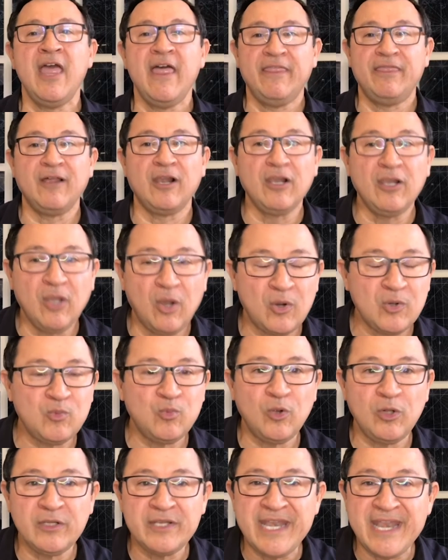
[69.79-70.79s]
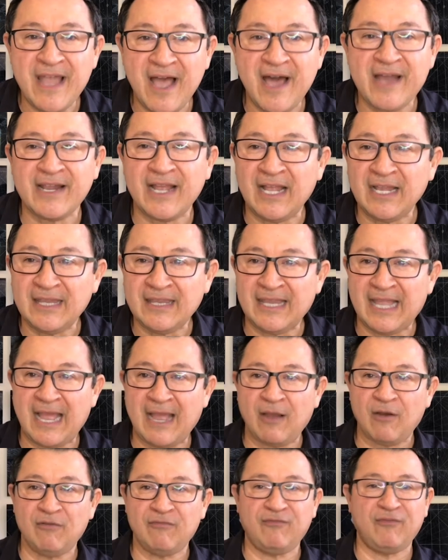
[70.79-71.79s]
the loan will not
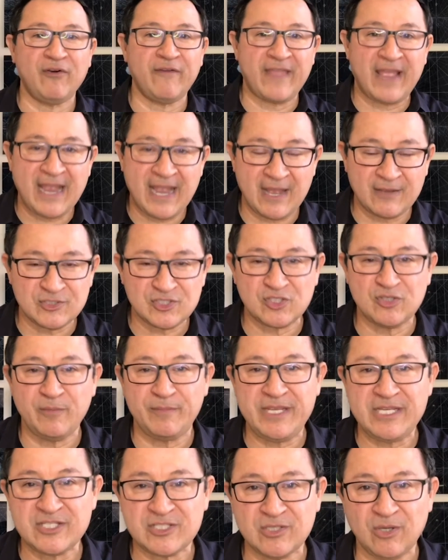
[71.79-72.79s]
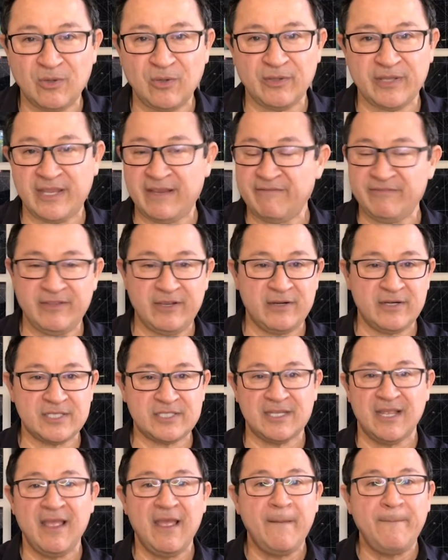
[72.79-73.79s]
allow for the house to be sold if there's